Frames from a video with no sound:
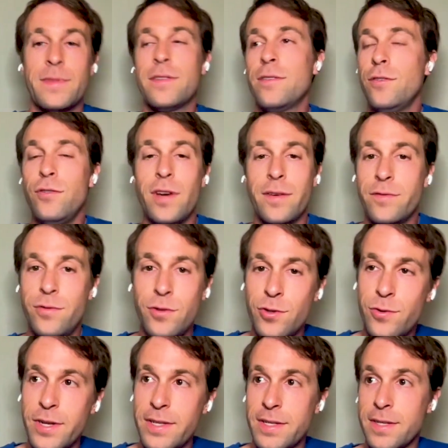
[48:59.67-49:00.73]
you have two
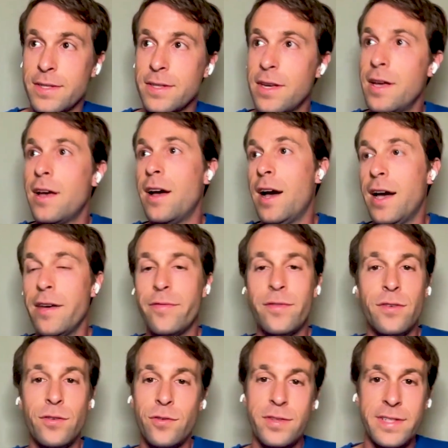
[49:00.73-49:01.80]
choices. Either
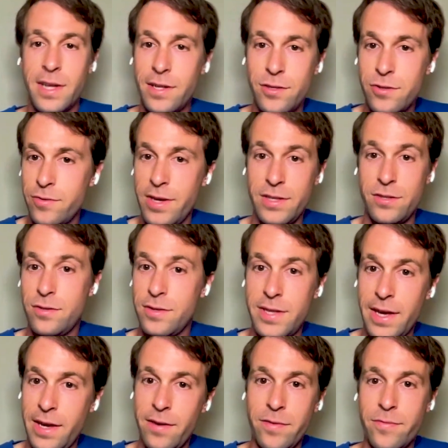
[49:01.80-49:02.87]
you sell it to us
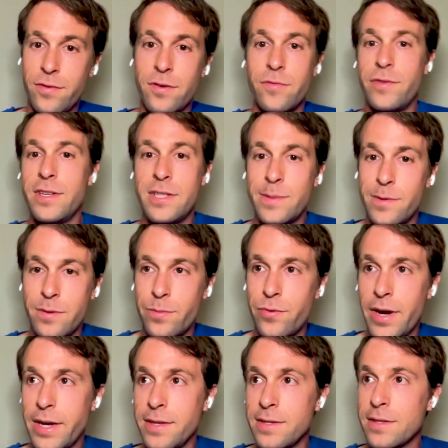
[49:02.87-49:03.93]
today for a reasonable price,